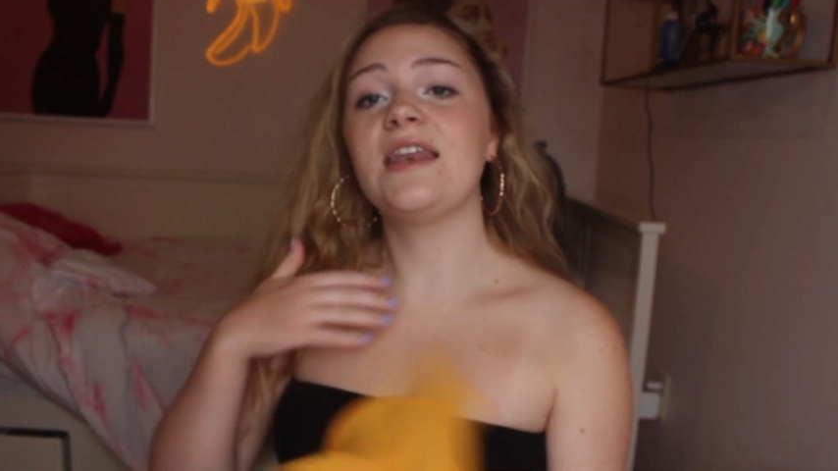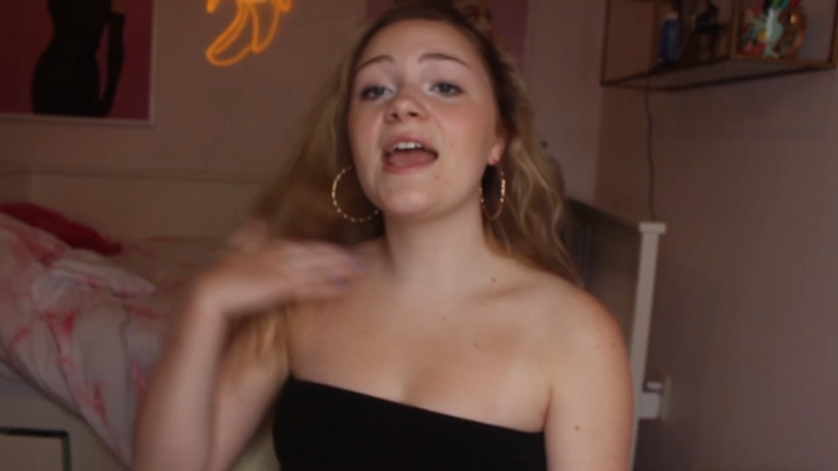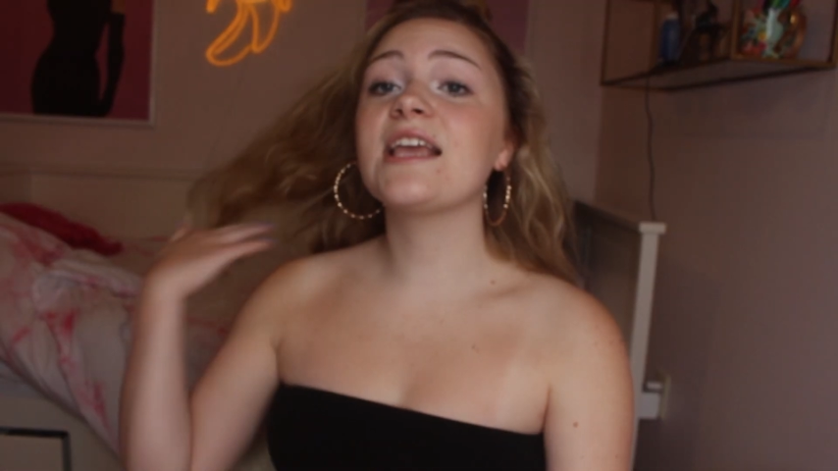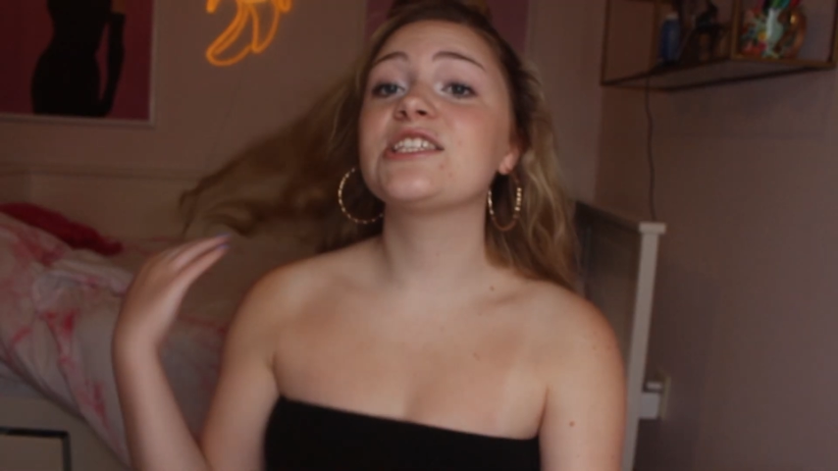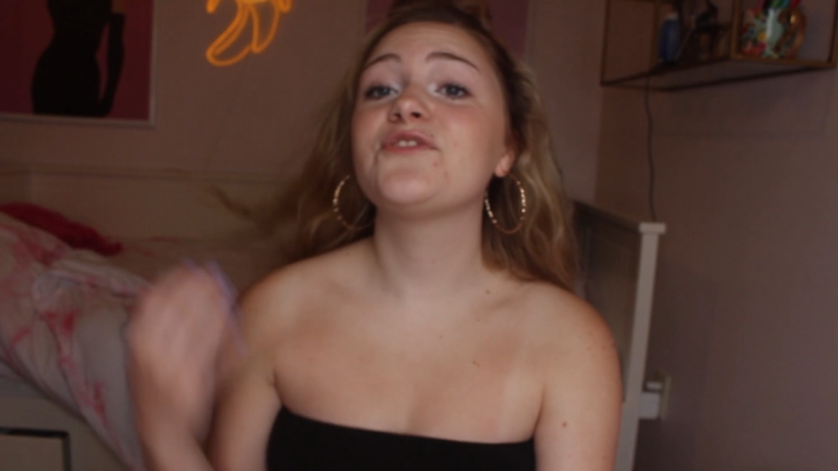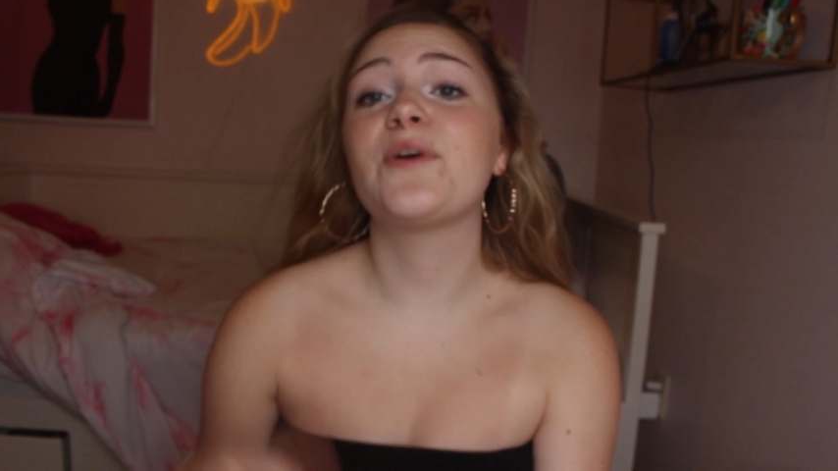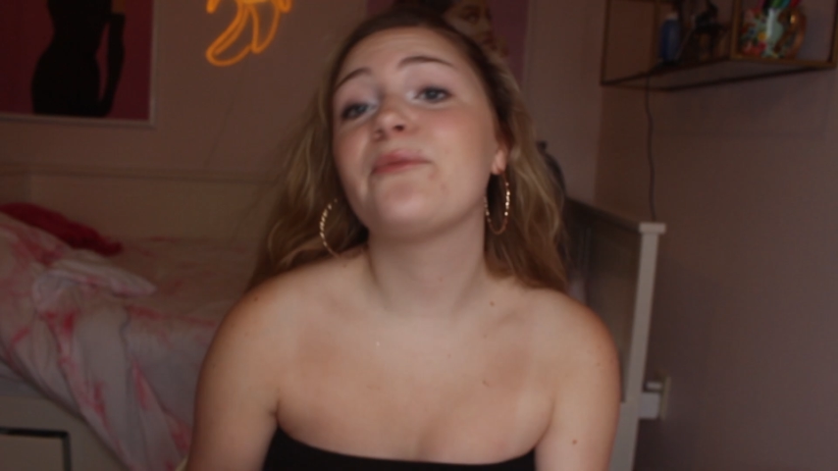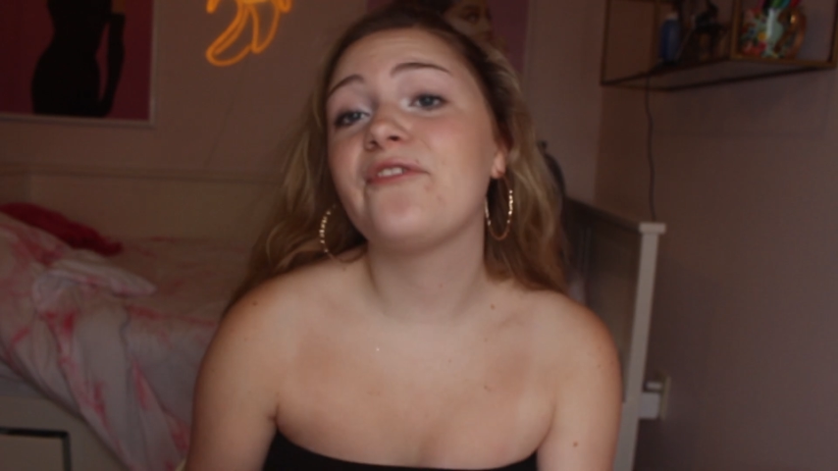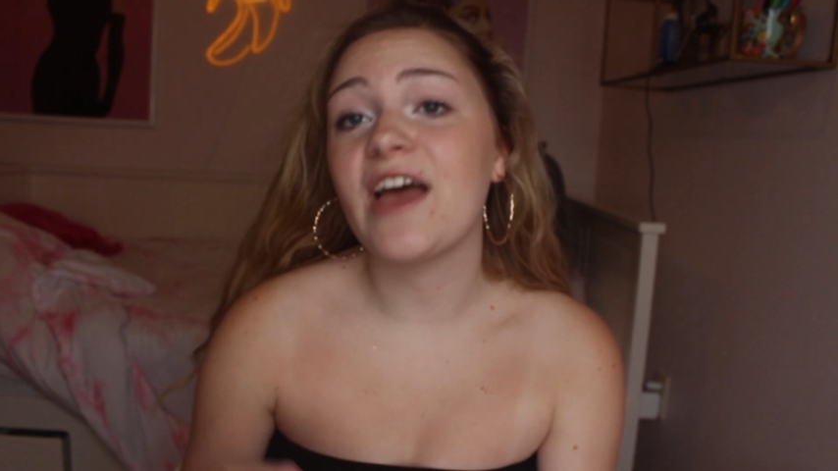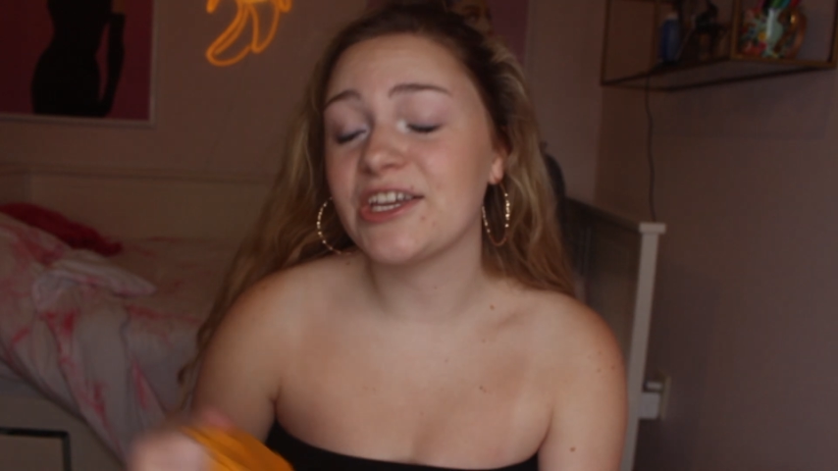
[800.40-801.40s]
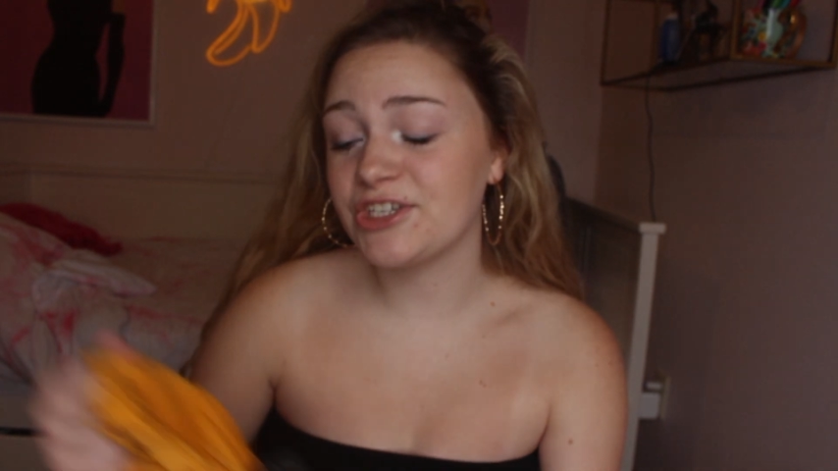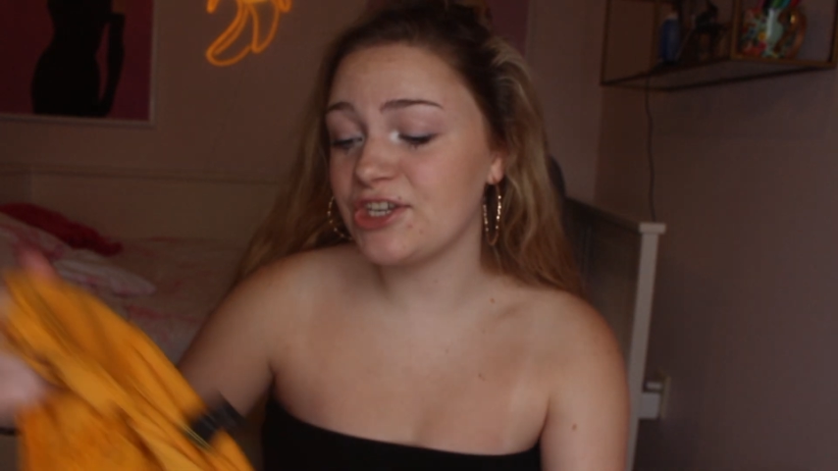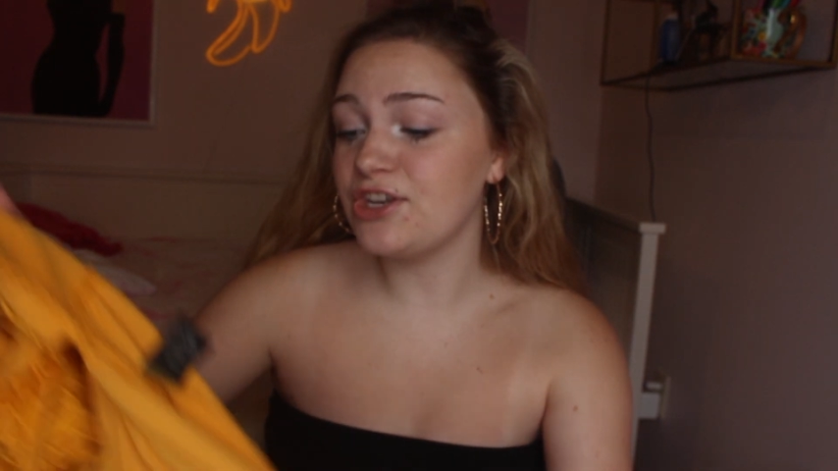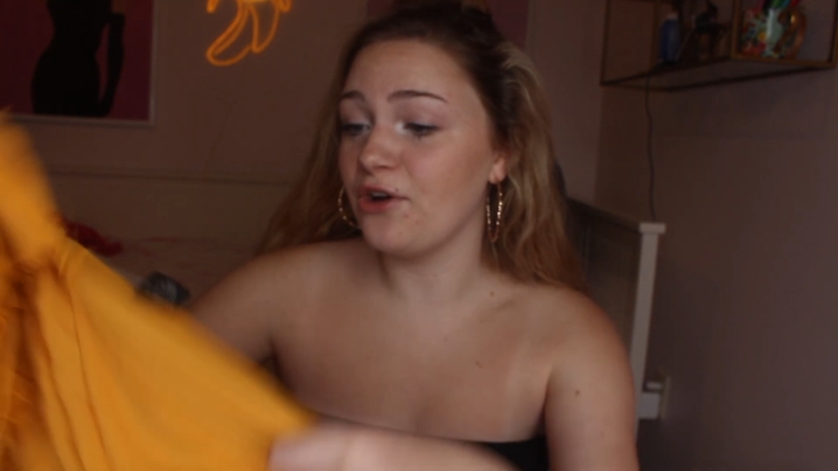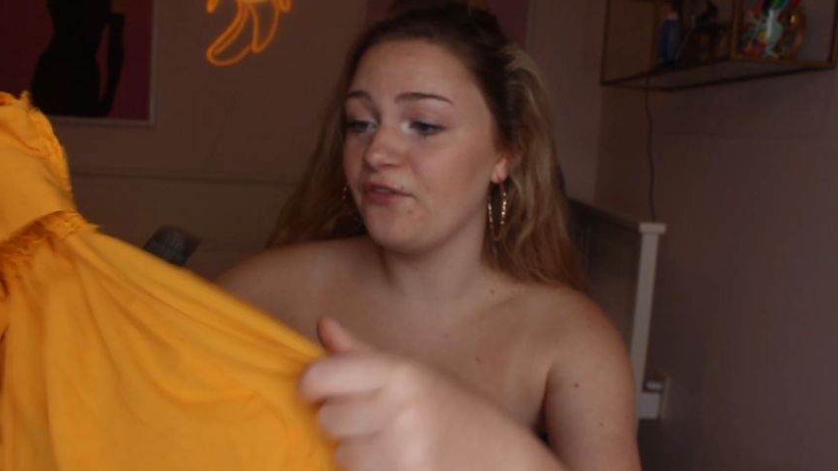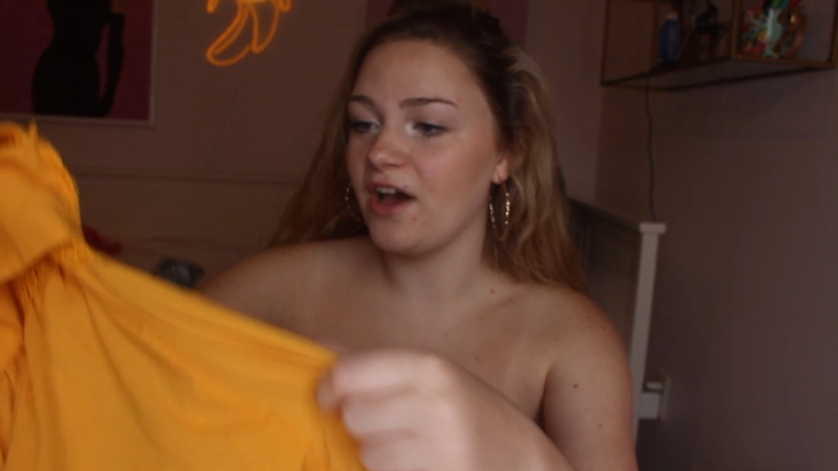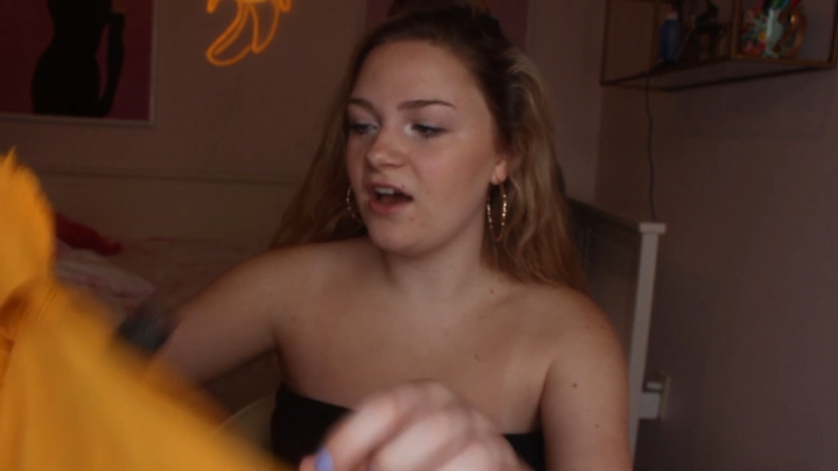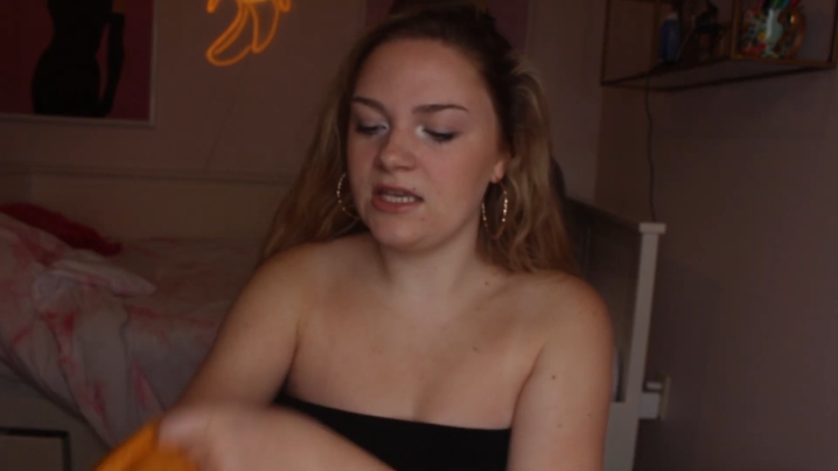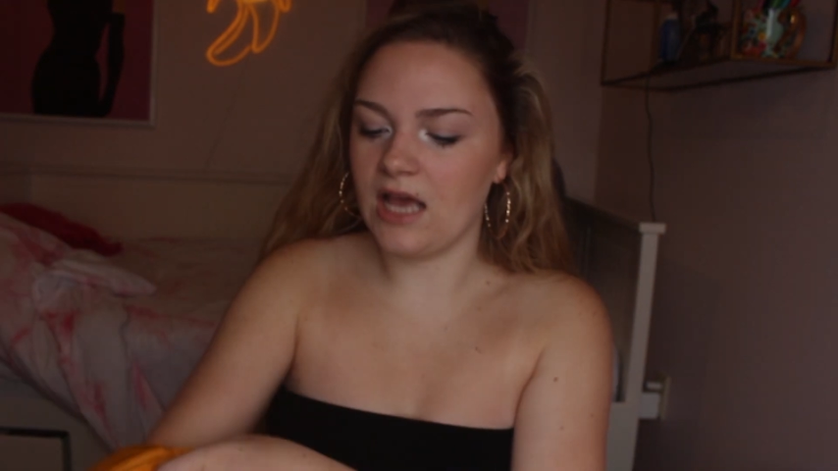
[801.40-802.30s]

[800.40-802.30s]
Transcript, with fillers: Next, from Fashion Nova,